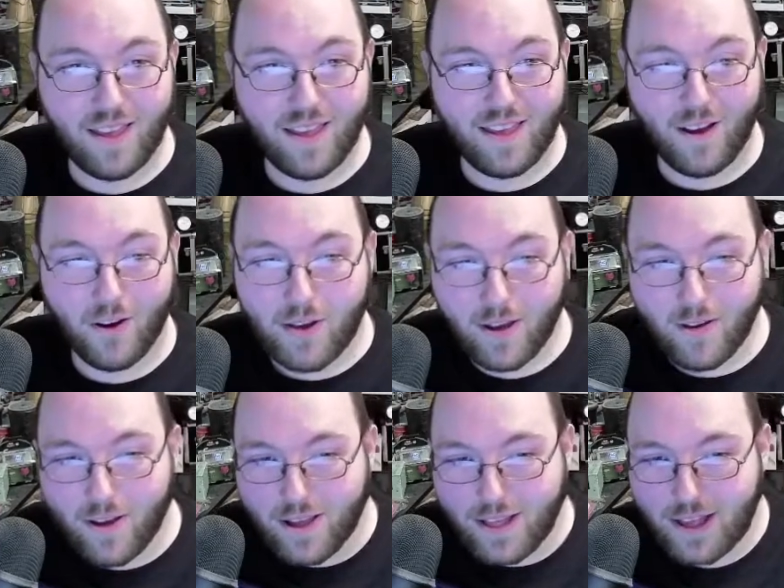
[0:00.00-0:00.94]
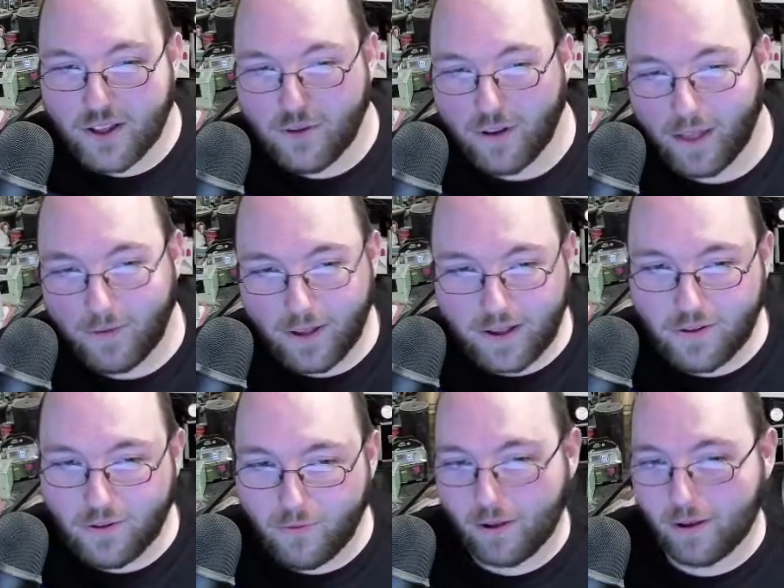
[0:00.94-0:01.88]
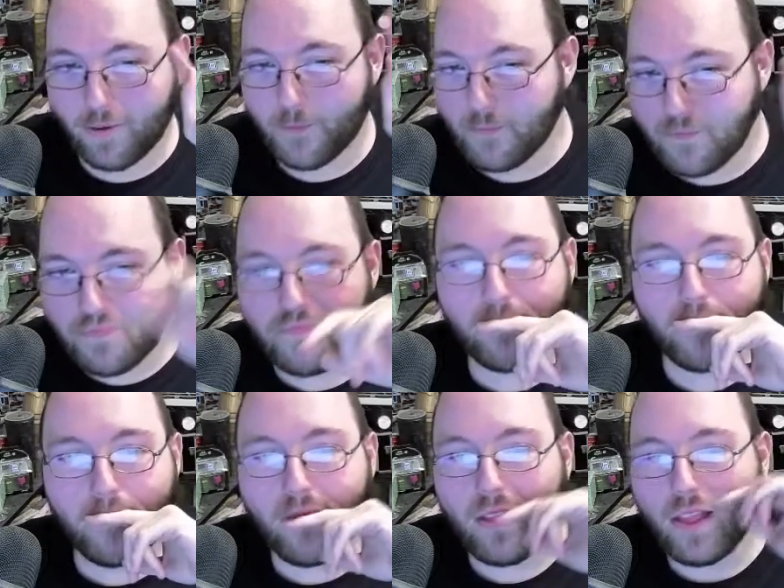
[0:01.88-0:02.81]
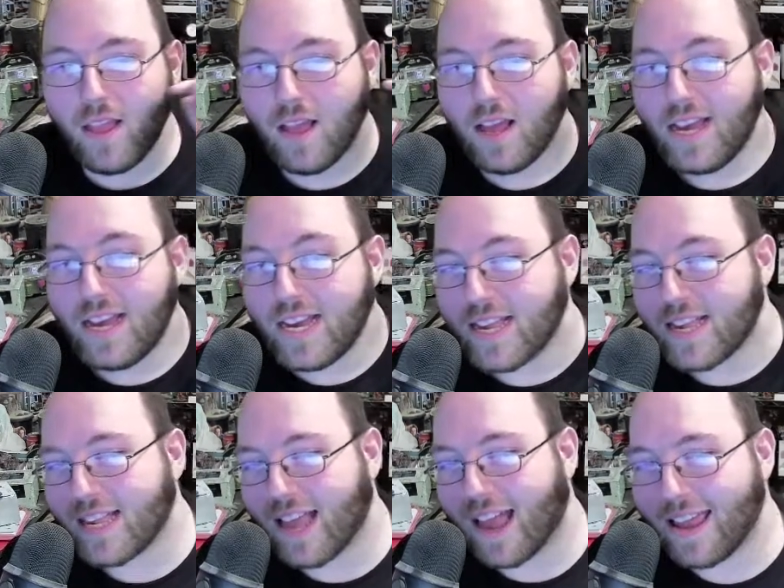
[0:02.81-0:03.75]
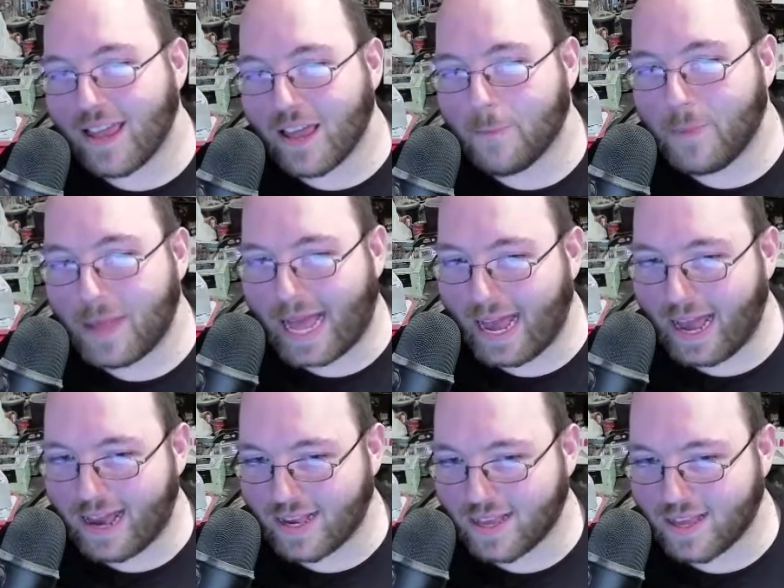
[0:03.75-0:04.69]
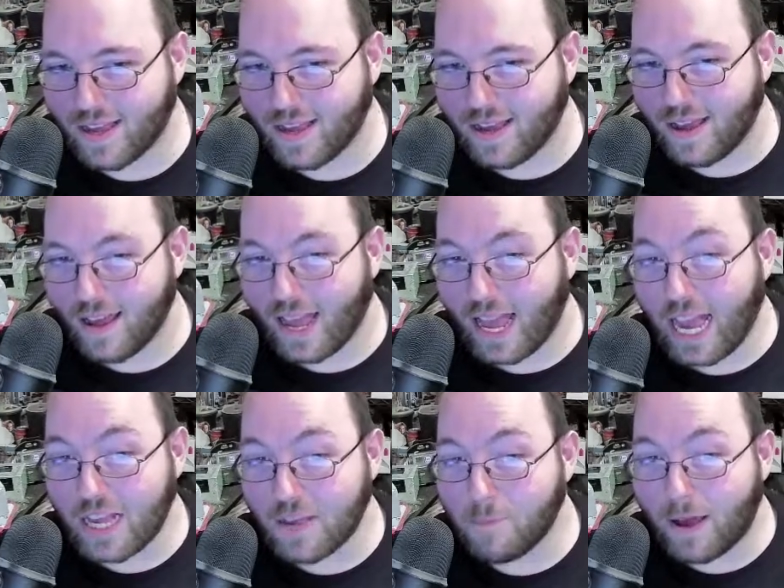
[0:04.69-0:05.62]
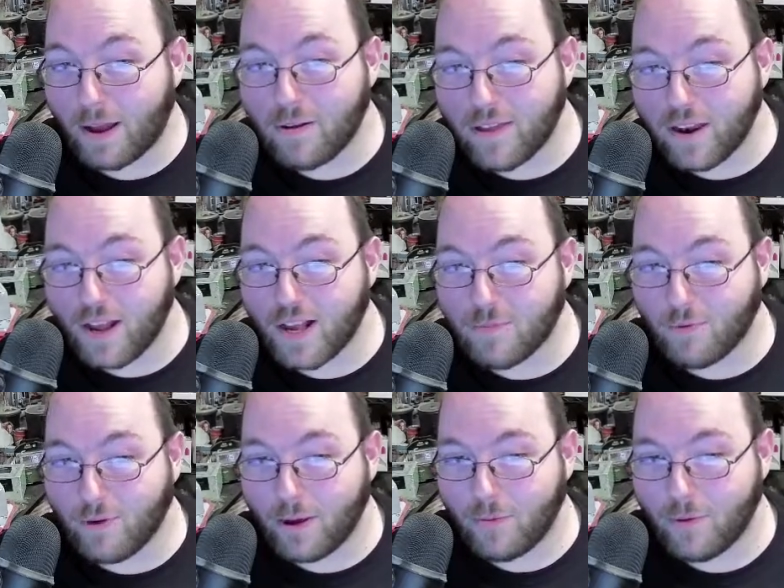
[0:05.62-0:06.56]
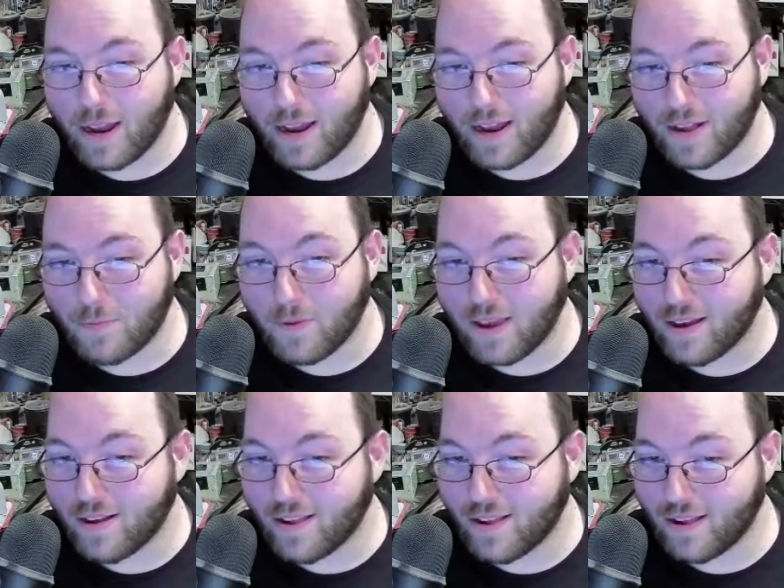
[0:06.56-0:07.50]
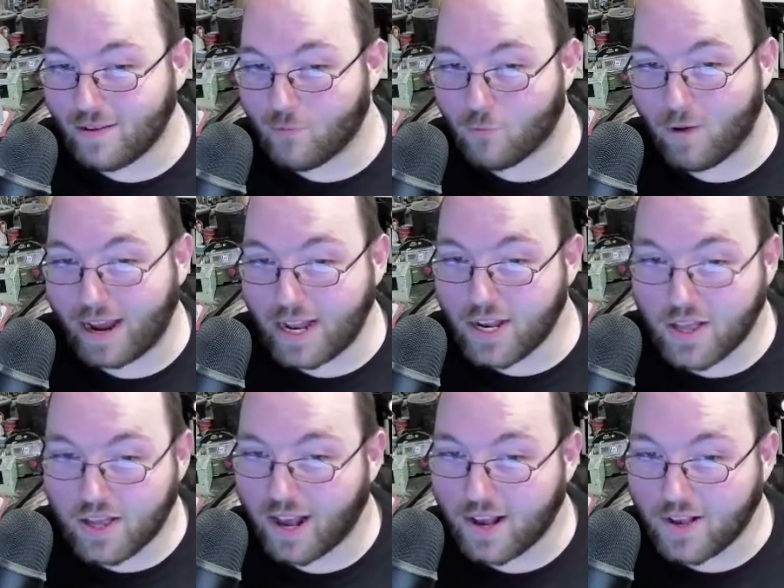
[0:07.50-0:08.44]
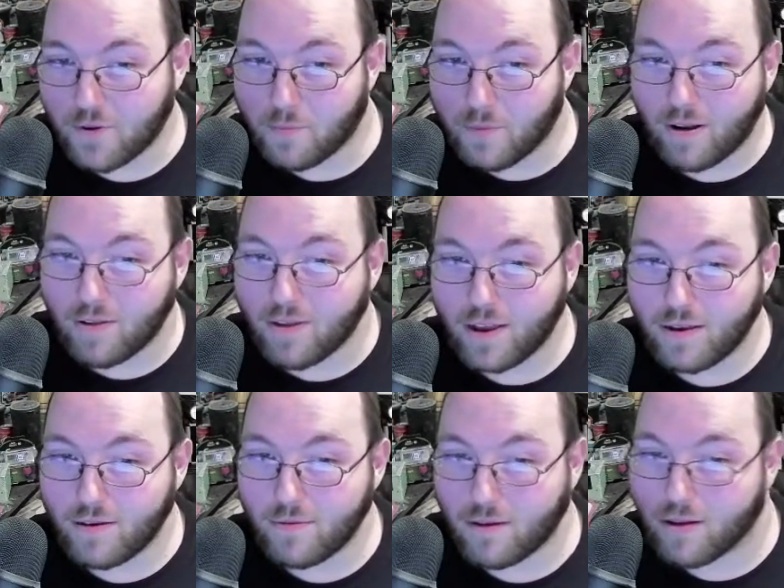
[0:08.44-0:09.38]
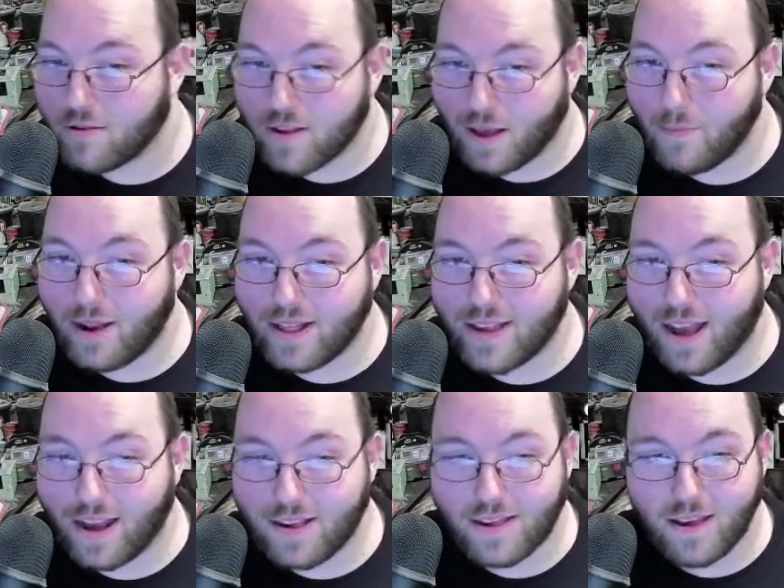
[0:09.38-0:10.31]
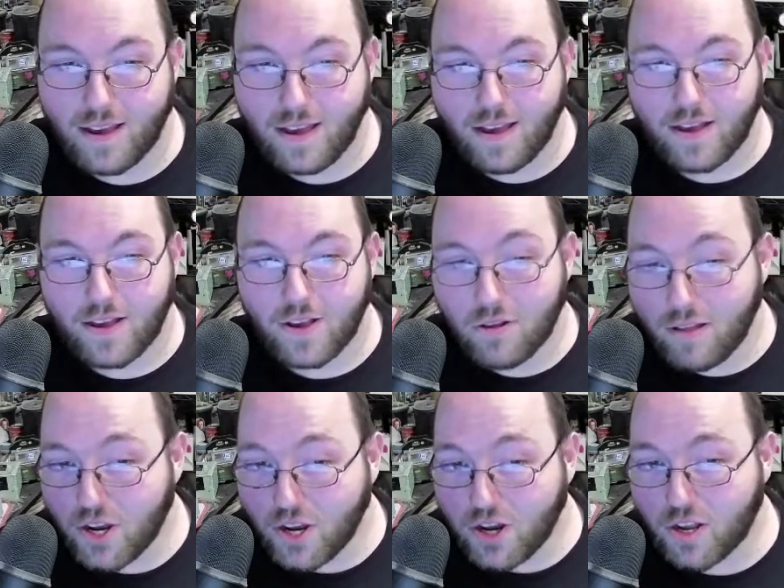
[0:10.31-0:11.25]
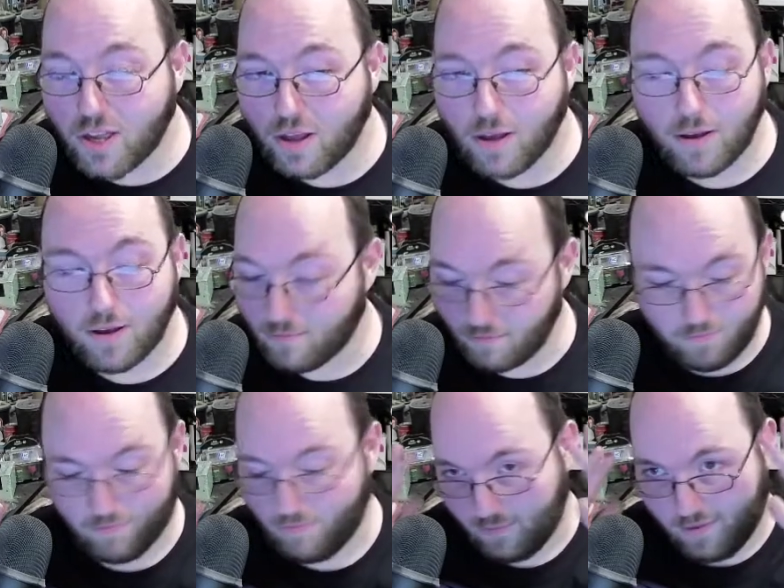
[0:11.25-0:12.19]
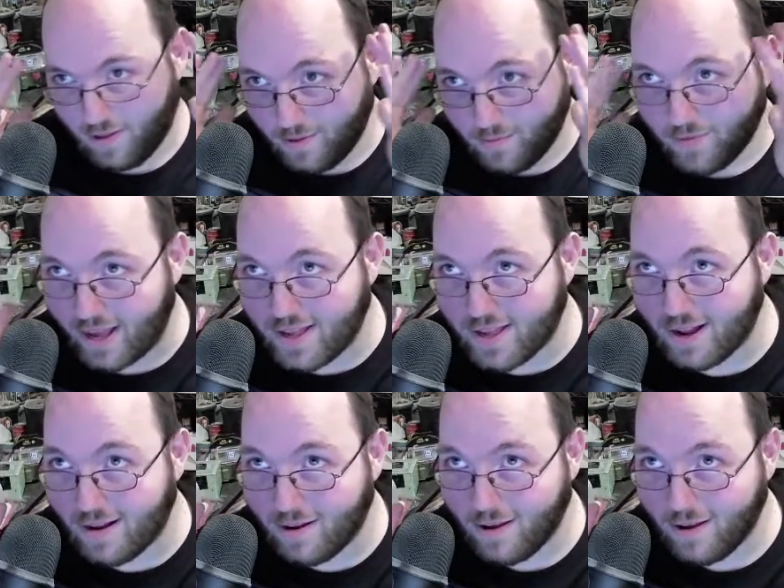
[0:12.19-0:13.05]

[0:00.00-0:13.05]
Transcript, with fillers: Okay, okay. Let's do another one. Let's do another one. Psychic Blast is better than Exploit Weakness because range attacks are better than close combat attacks. So let's just guess in here.